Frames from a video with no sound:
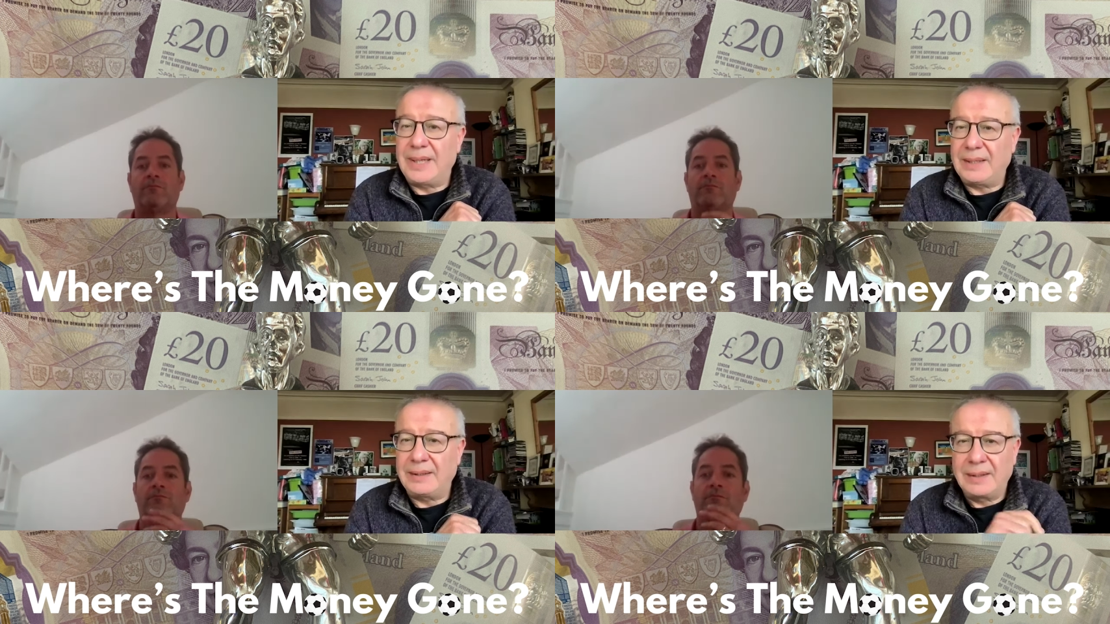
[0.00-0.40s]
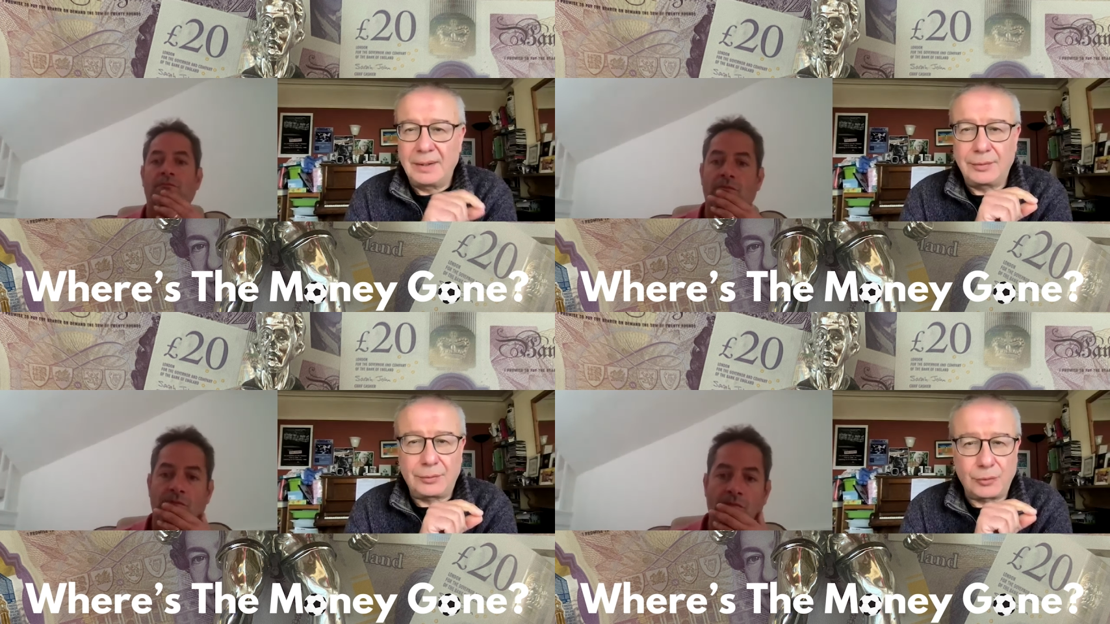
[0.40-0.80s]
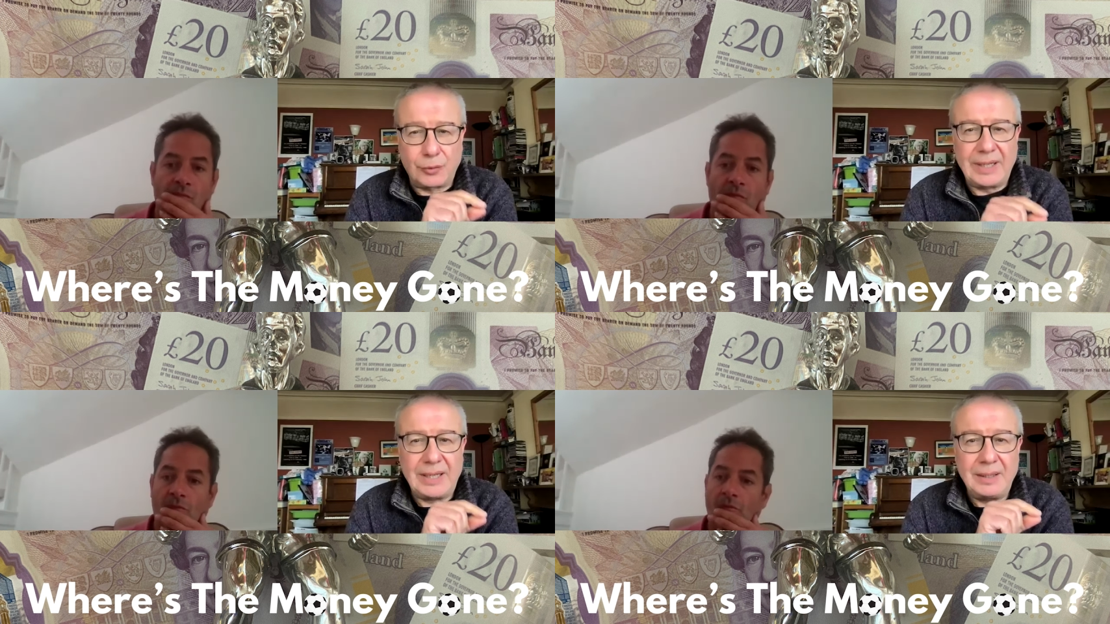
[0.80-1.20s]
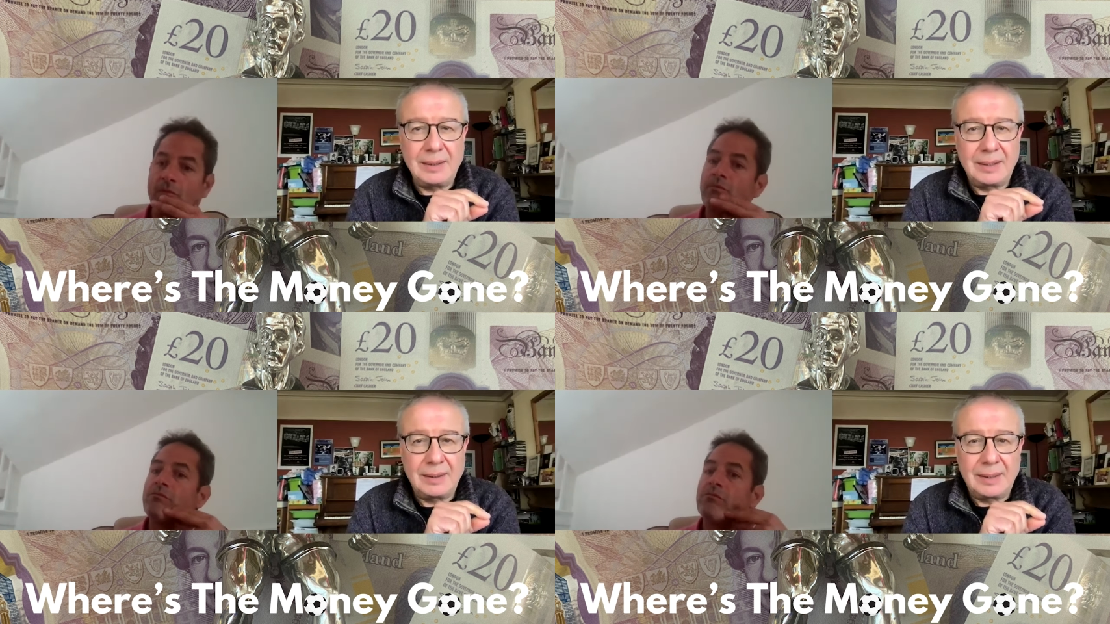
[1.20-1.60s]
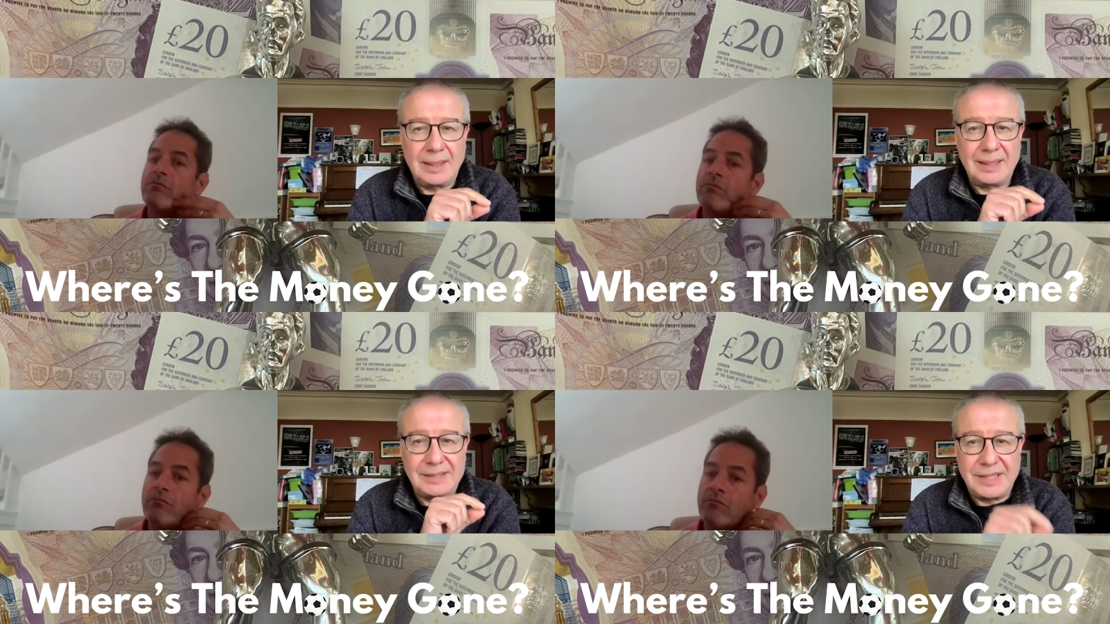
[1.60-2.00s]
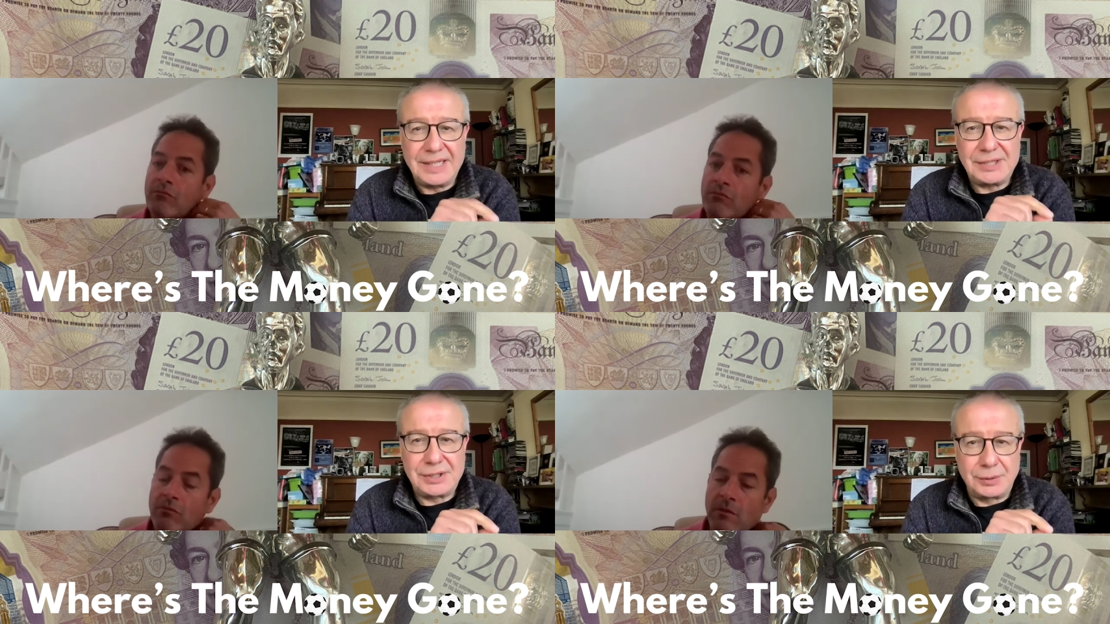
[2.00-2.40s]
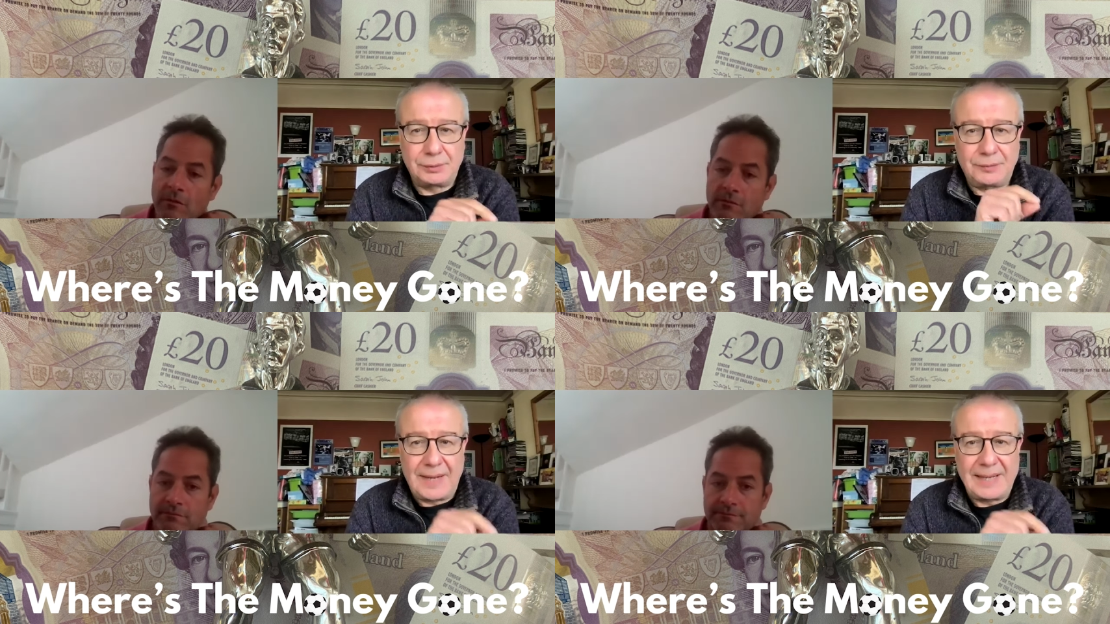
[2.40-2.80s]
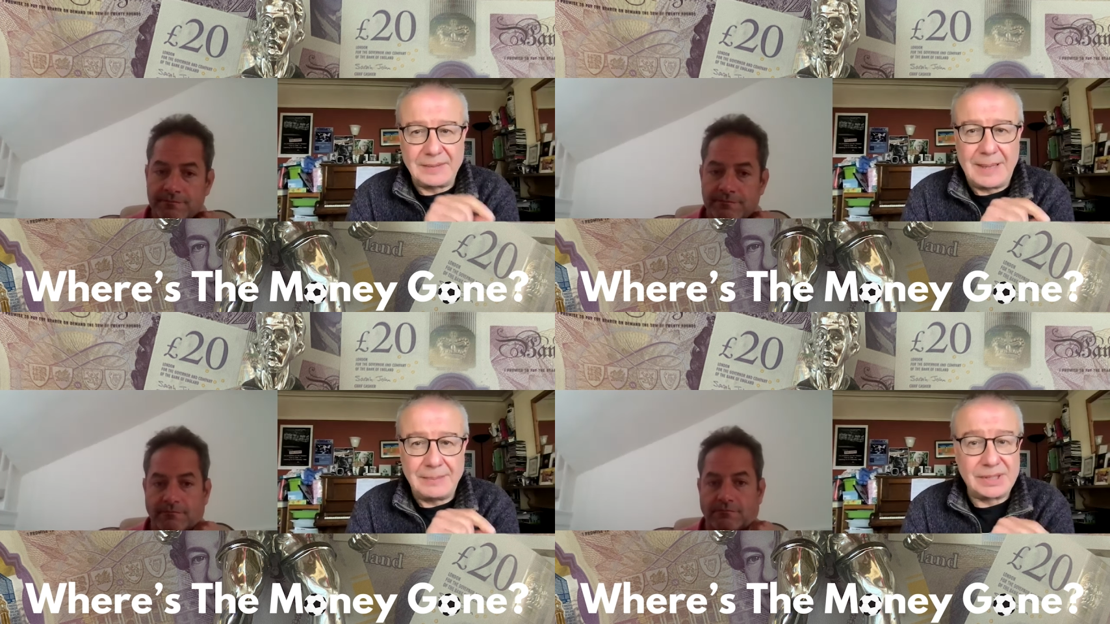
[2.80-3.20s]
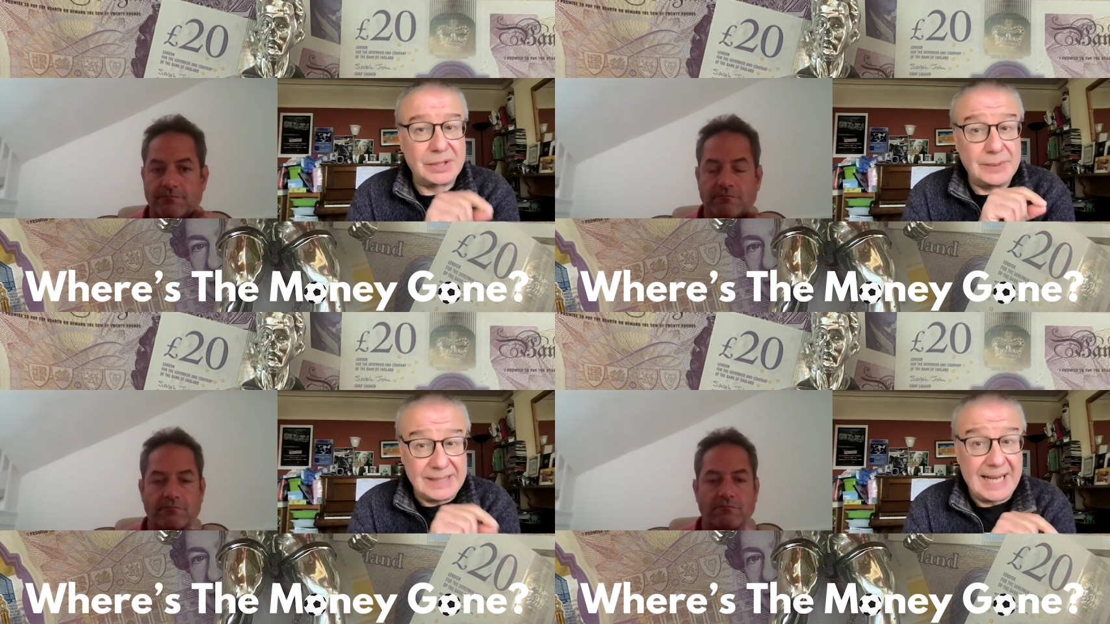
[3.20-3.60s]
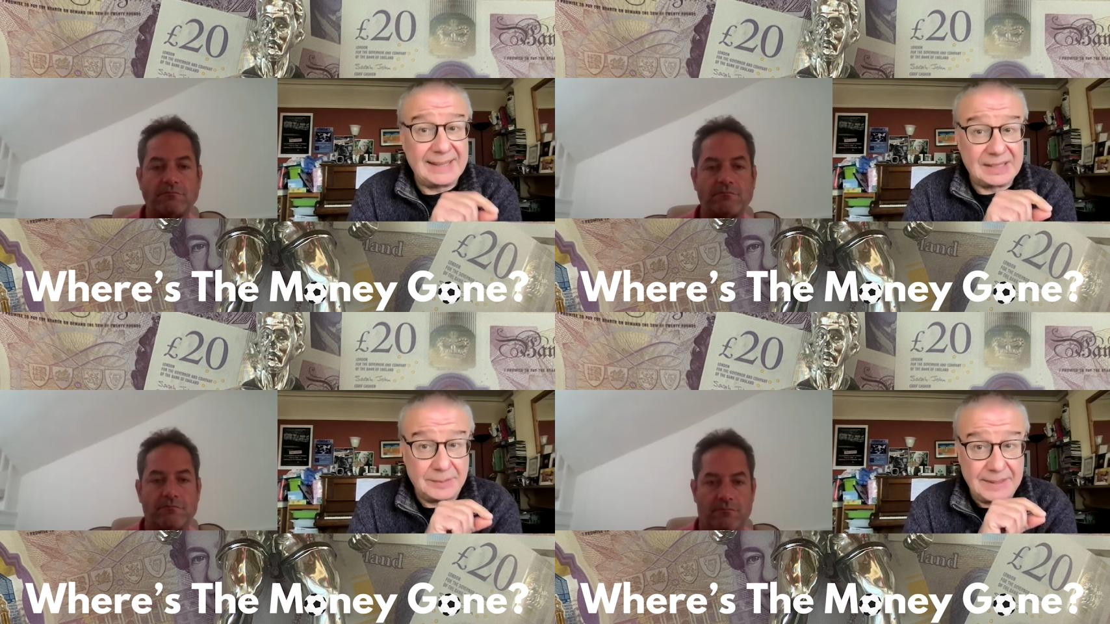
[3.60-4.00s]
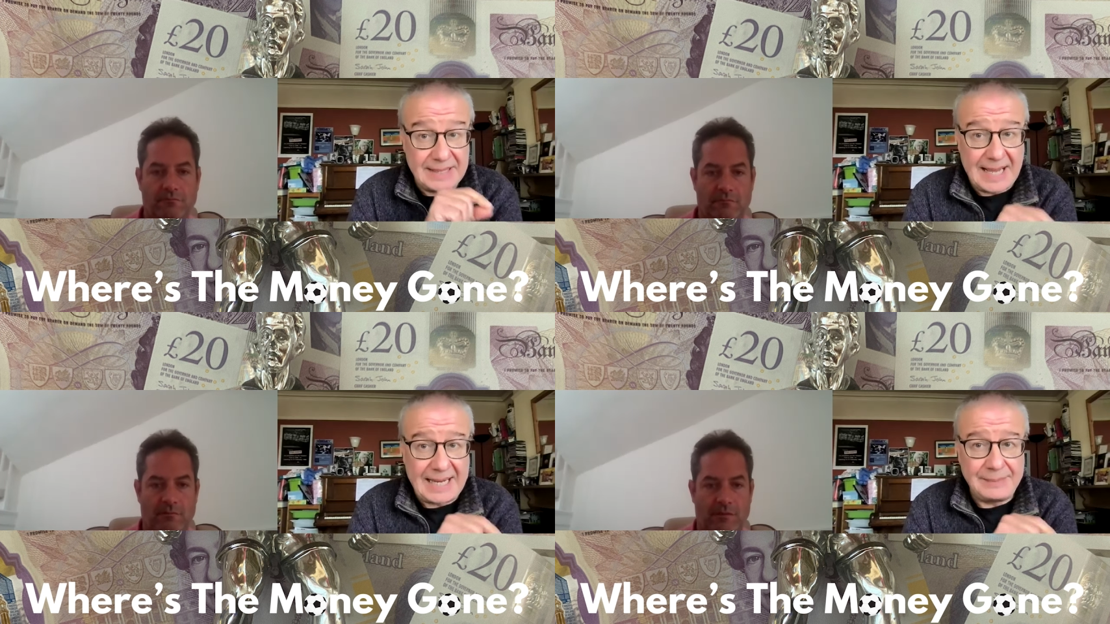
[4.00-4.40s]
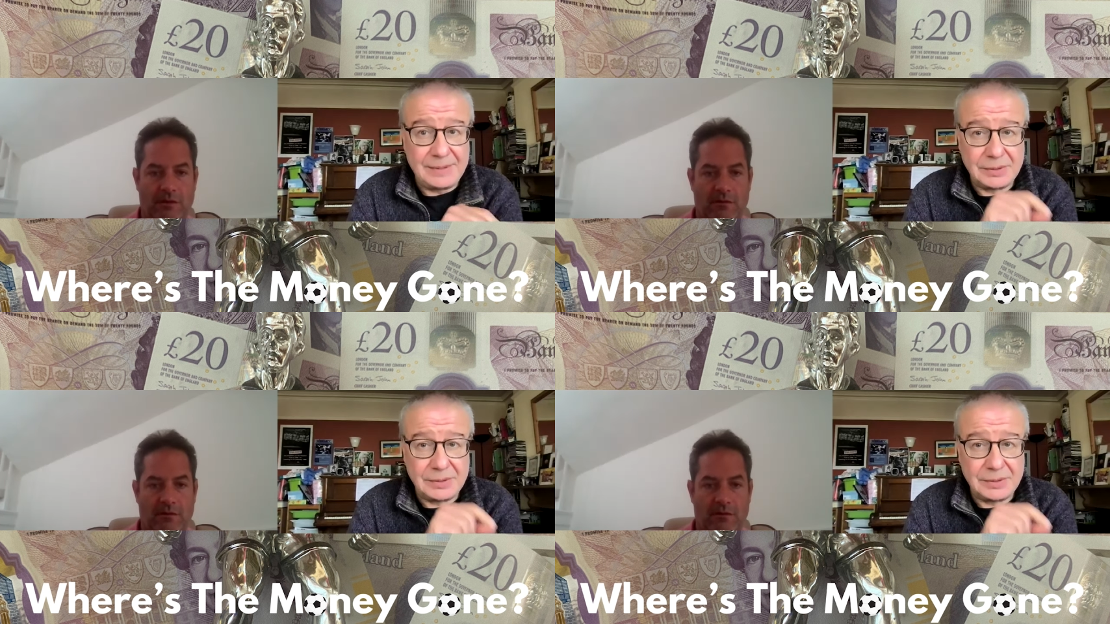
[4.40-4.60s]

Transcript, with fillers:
Speaker 1: been three additional founder members who had yet to be named,